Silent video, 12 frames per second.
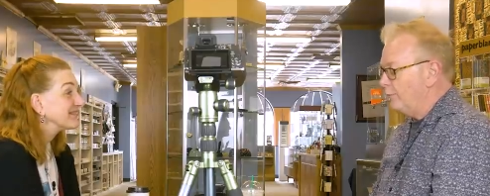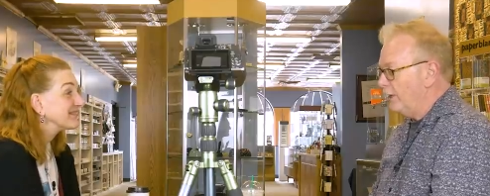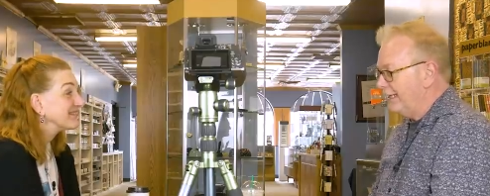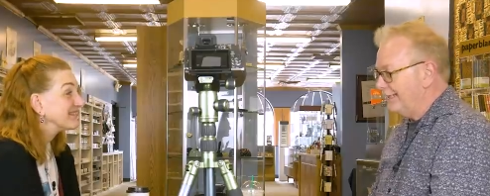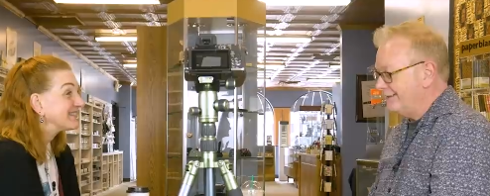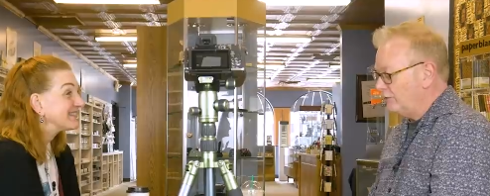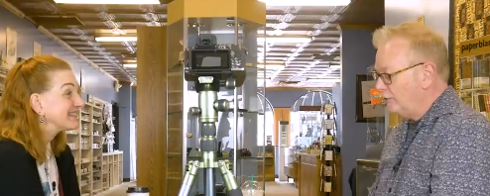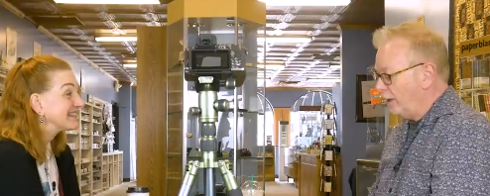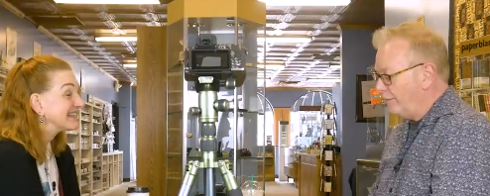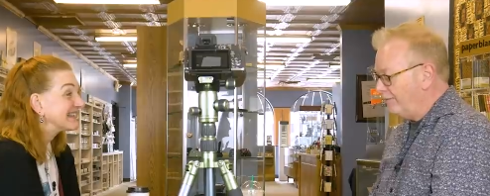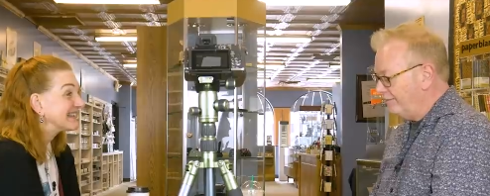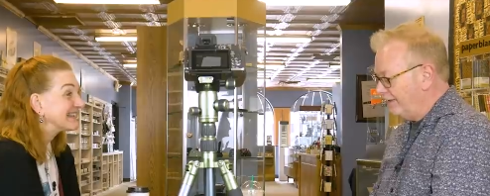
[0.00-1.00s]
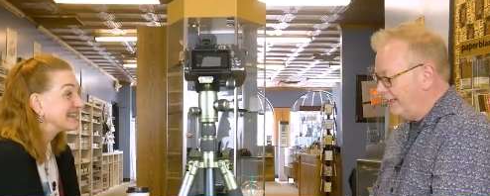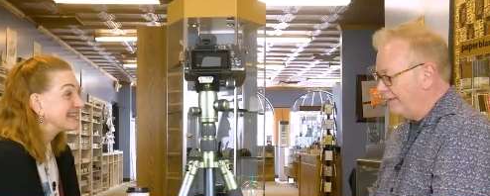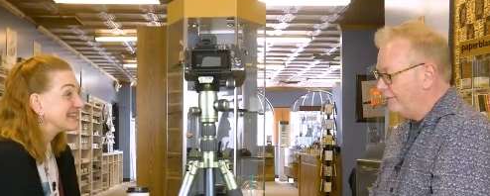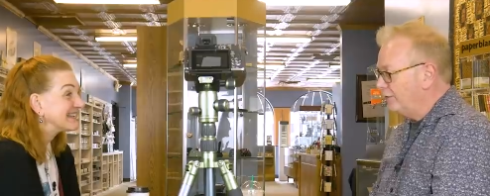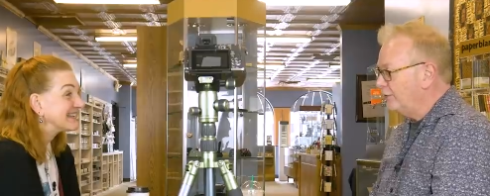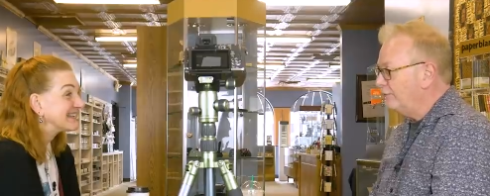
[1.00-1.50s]
Speaker 1: Brian's top
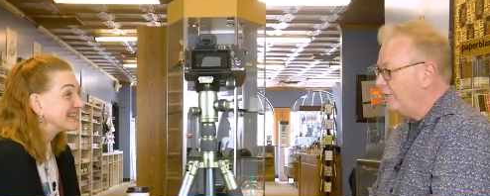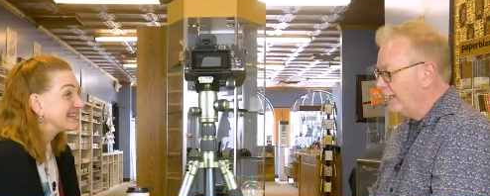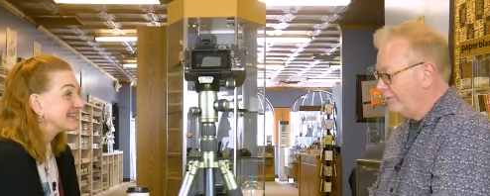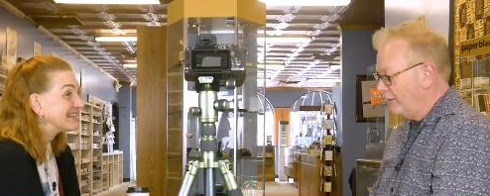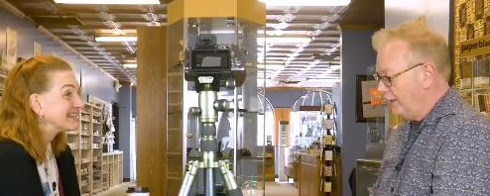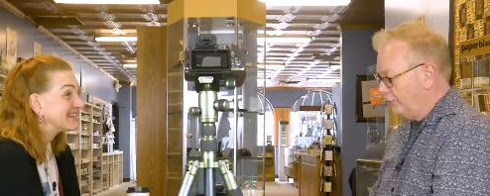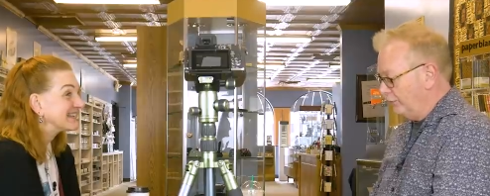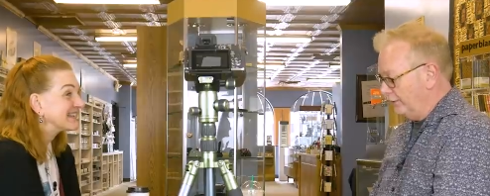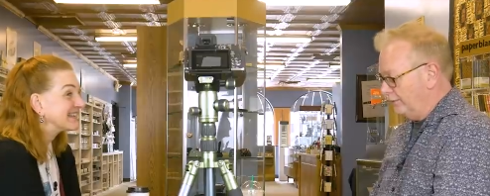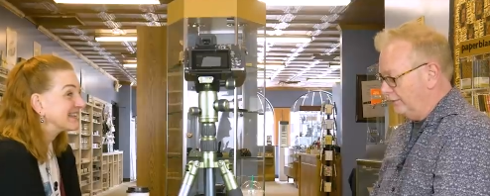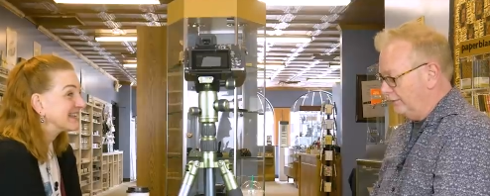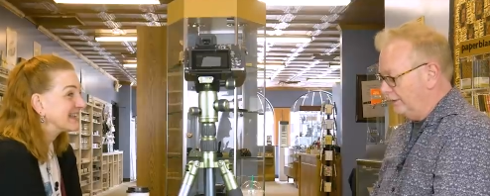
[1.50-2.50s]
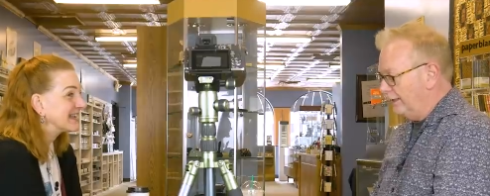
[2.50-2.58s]
five under 500.